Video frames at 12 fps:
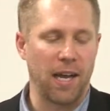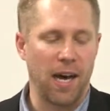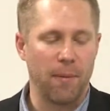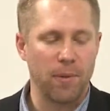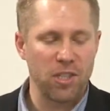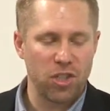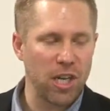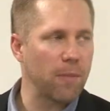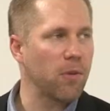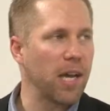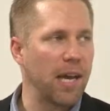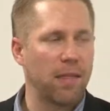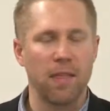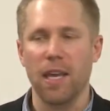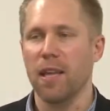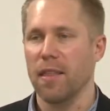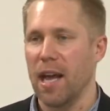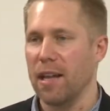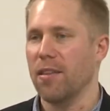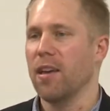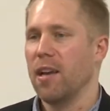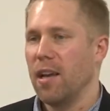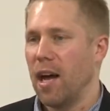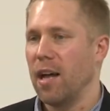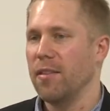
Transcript: Uh, but generally, I think that uh,